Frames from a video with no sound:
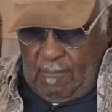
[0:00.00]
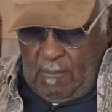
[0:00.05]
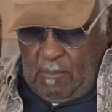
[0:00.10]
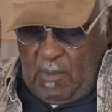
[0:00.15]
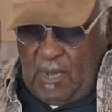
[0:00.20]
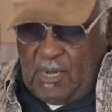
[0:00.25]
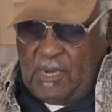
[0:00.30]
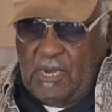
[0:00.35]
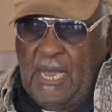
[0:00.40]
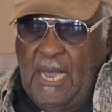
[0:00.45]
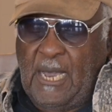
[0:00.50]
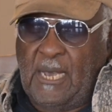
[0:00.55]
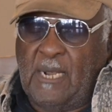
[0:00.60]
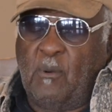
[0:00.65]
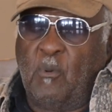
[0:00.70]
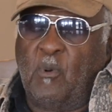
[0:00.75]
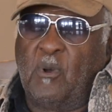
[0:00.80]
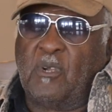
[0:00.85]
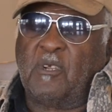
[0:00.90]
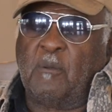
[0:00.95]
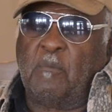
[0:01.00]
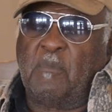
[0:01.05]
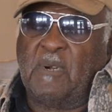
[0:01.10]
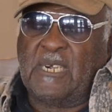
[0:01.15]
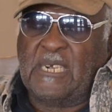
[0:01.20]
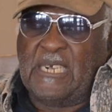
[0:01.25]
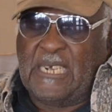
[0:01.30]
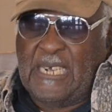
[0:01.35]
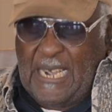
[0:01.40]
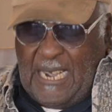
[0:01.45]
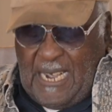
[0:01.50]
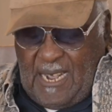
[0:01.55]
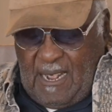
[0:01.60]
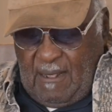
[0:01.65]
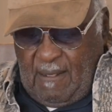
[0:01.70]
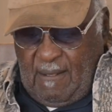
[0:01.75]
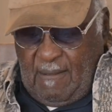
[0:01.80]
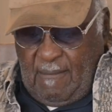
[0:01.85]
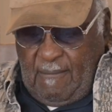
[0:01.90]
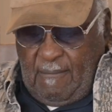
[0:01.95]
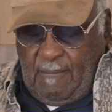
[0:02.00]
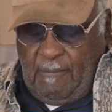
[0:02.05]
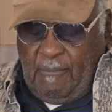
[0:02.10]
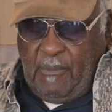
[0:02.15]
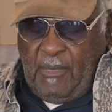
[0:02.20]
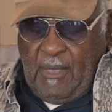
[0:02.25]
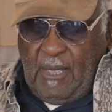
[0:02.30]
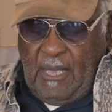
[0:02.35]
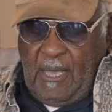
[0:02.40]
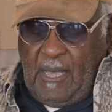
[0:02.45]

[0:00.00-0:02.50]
My daddy was a McGhee. Okay.